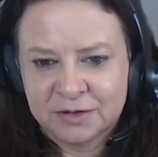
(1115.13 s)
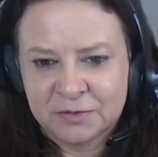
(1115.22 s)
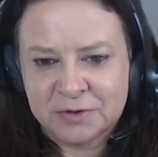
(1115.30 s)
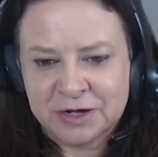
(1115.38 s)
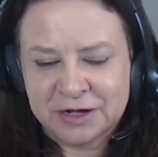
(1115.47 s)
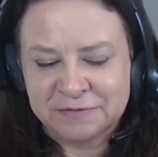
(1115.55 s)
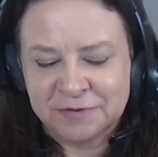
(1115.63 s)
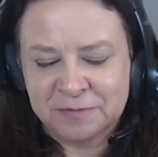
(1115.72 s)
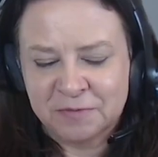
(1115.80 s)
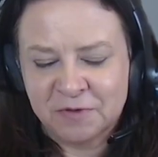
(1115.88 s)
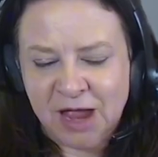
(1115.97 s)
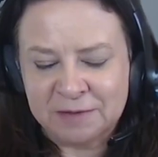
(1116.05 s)
Well,
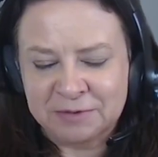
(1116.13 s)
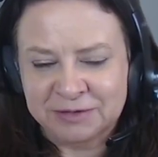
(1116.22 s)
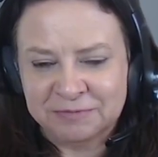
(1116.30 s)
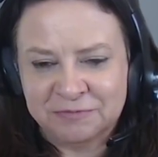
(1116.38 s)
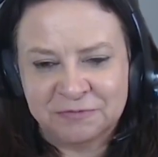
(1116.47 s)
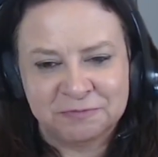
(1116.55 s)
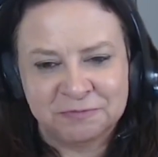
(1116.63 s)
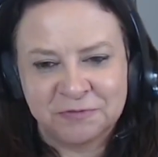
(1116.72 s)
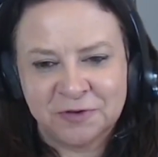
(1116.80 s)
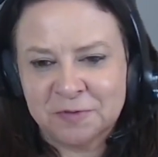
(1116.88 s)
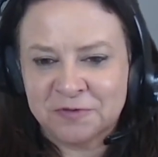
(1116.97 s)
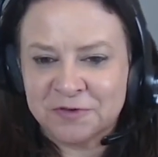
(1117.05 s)
from
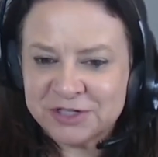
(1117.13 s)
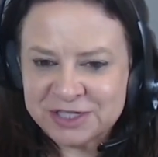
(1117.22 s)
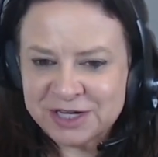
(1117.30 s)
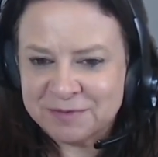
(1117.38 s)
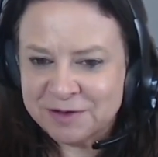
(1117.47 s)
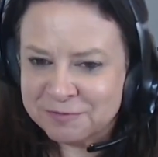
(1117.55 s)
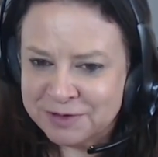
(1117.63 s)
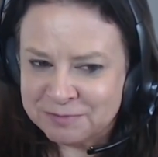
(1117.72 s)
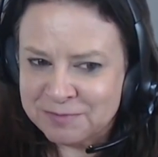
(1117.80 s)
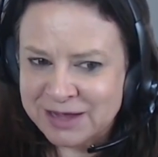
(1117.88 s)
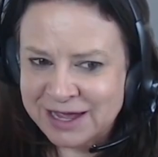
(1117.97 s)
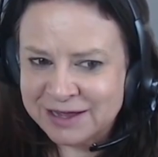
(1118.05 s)
the first time that we
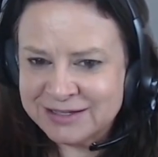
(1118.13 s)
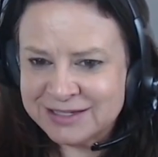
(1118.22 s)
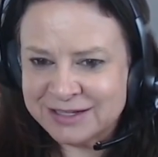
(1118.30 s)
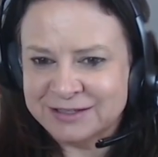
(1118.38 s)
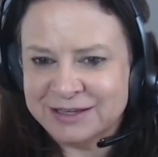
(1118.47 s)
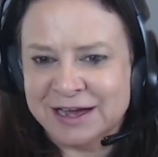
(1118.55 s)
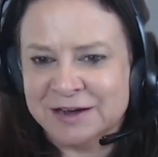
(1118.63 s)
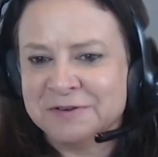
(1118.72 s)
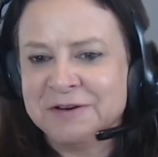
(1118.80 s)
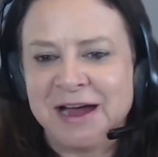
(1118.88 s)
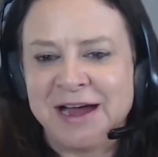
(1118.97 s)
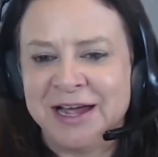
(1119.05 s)
met till
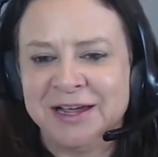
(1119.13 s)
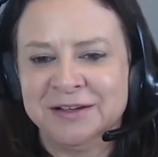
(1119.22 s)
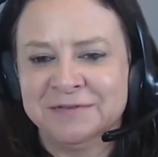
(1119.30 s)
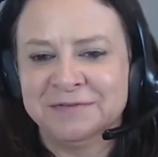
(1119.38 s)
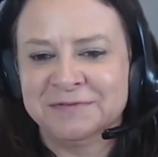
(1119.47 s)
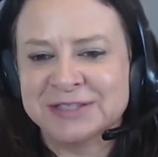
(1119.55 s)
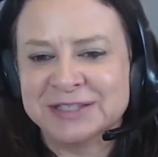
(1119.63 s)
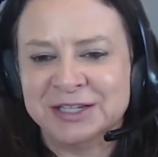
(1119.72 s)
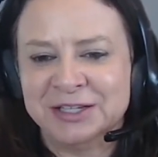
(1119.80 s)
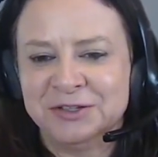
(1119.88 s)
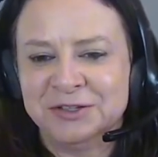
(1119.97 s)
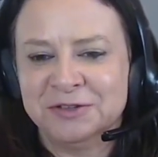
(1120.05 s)
now, I've
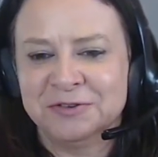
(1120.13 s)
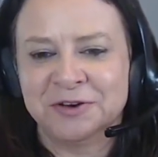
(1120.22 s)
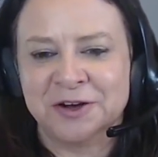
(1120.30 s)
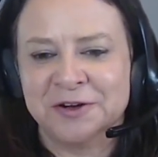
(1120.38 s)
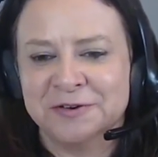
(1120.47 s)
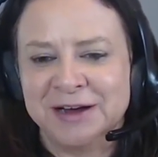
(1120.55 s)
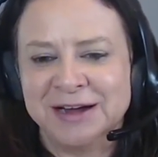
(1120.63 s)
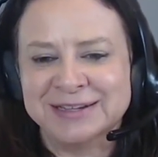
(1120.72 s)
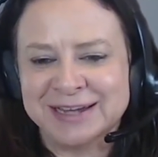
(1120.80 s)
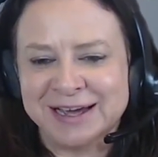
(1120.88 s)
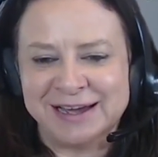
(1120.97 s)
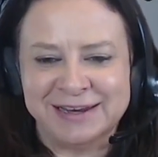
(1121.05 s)
seen you grow a
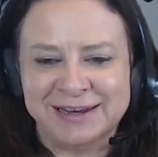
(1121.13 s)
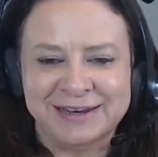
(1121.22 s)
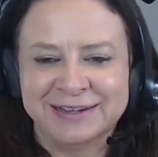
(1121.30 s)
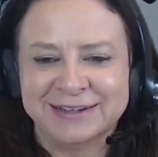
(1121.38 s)
ton,